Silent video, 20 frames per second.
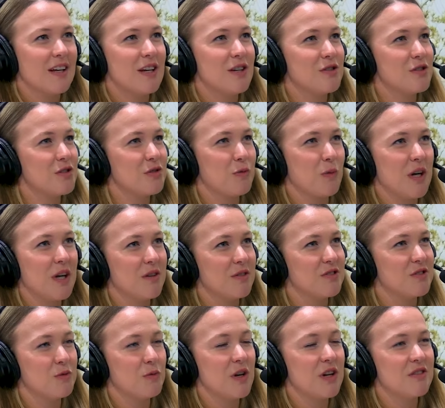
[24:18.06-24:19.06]
It's just weird.
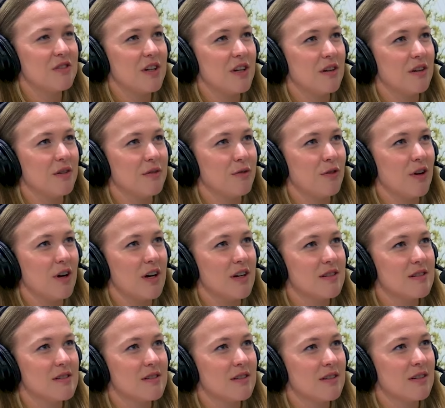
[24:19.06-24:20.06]
It's a weird year for
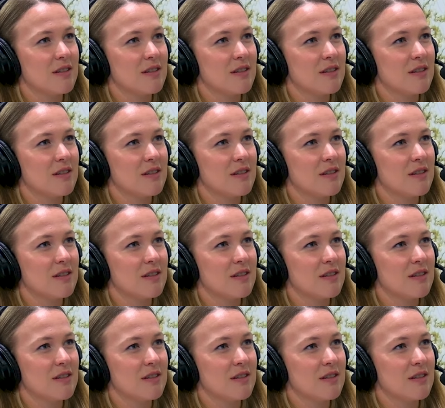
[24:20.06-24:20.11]
us.